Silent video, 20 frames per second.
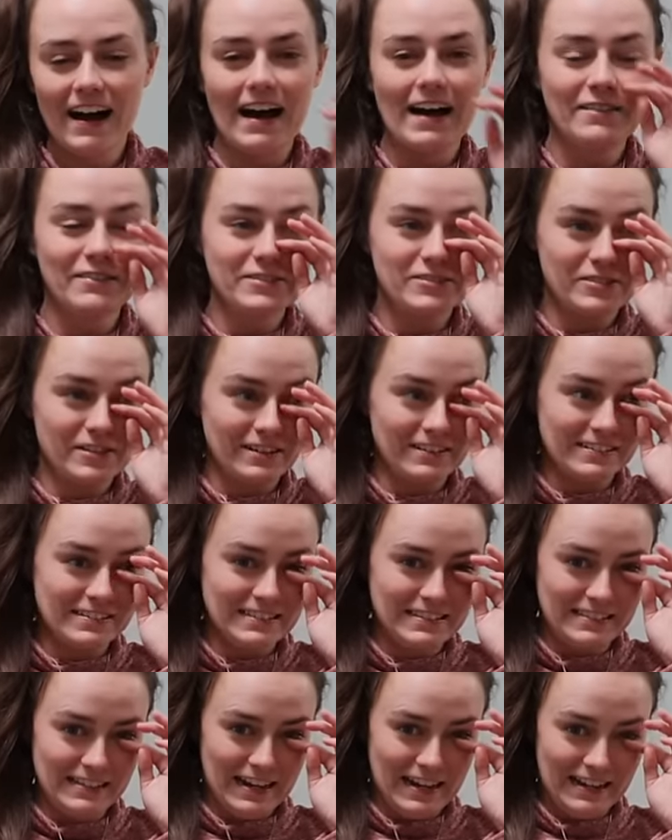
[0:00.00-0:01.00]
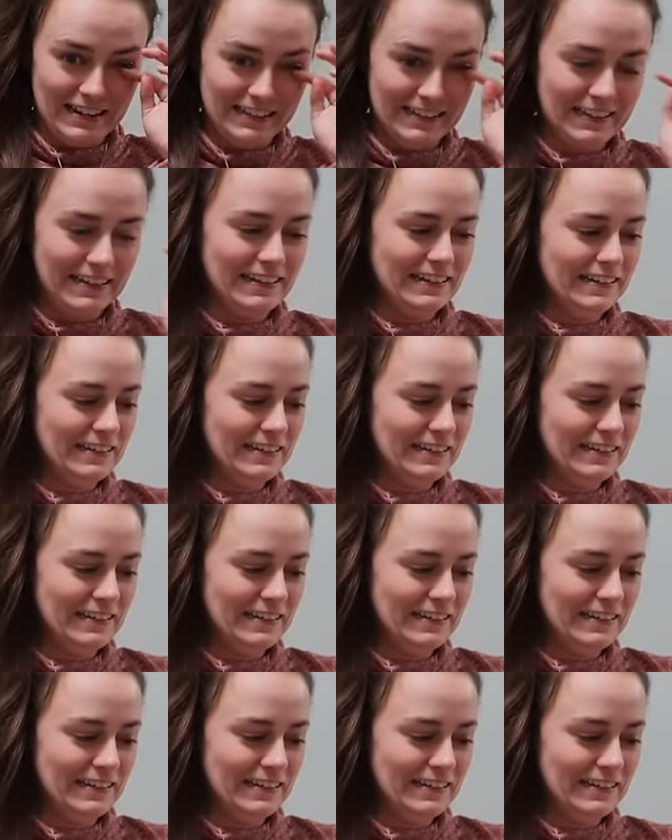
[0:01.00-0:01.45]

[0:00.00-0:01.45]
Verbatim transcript: Avadrill is done.